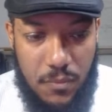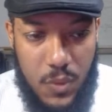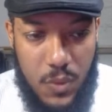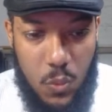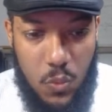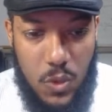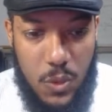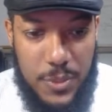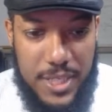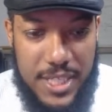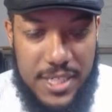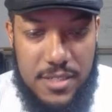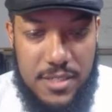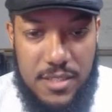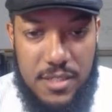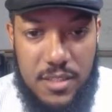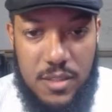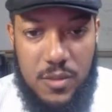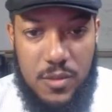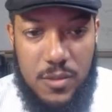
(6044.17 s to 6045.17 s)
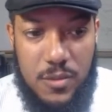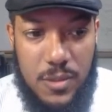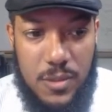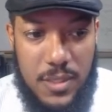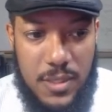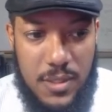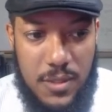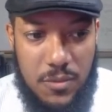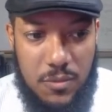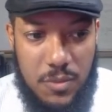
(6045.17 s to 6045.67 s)
What we can do
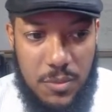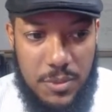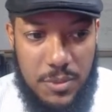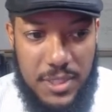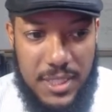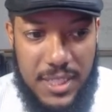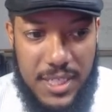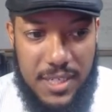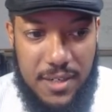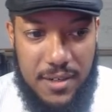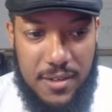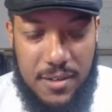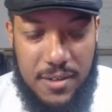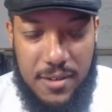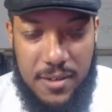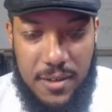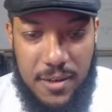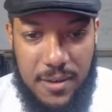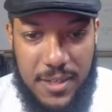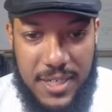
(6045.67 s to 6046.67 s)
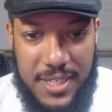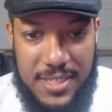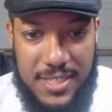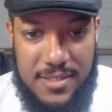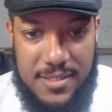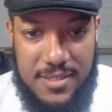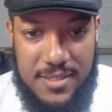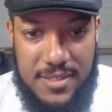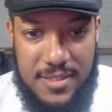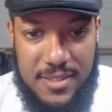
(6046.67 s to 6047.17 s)
when we look at our
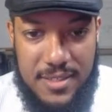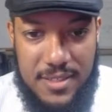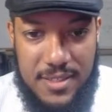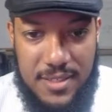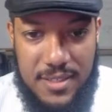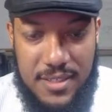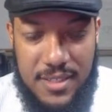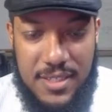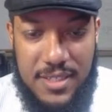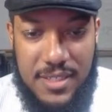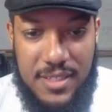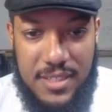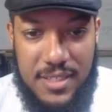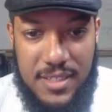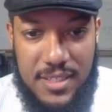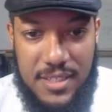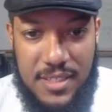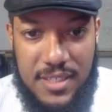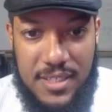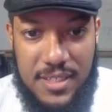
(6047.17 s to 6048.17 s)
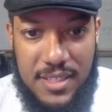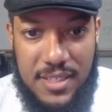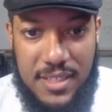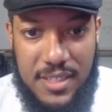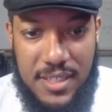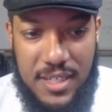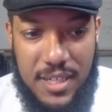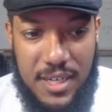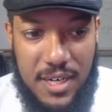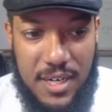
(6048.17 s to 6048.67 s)
east,
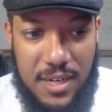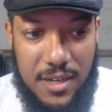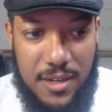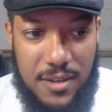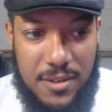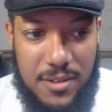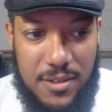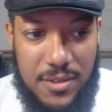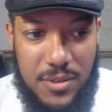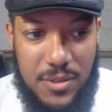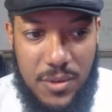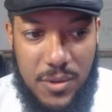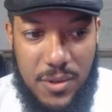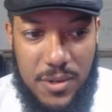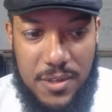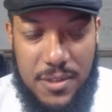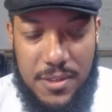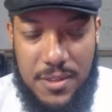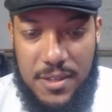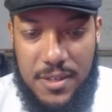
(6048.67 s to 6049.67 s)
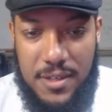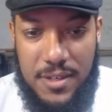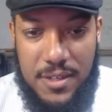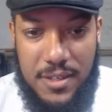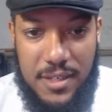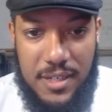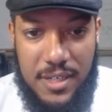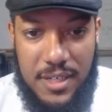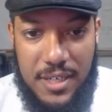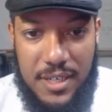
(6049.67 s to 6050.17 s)
our north,
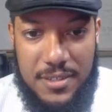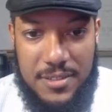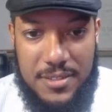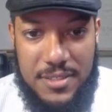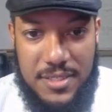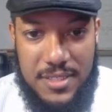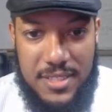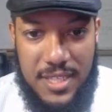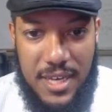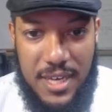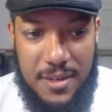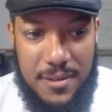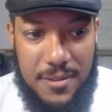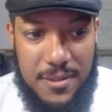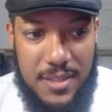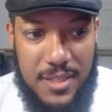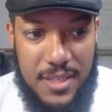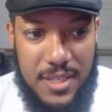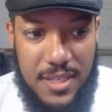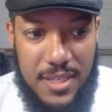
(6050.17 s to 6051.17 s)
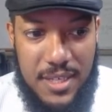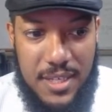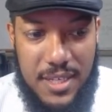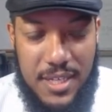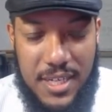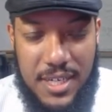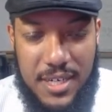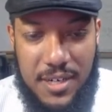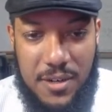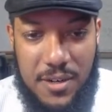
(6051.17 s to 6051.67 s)
our south,
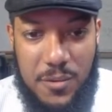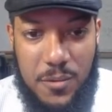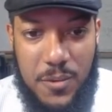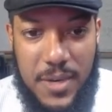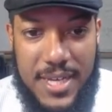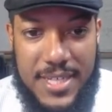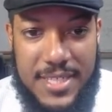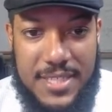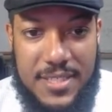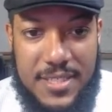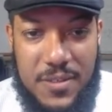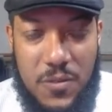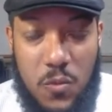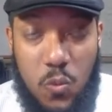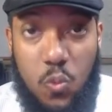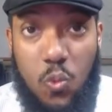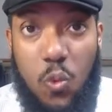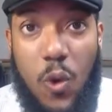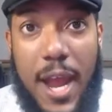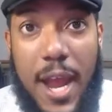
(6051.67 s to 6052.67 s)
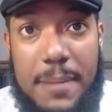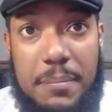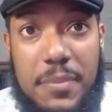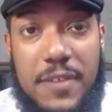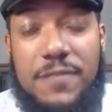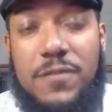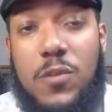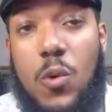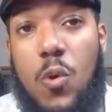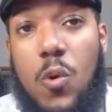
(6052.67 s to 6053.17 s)
and our west, right
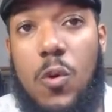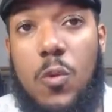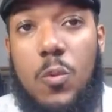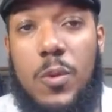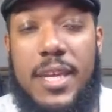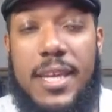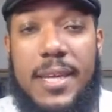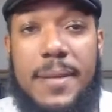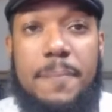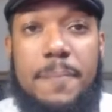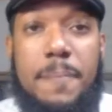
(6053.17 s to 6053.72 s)
before we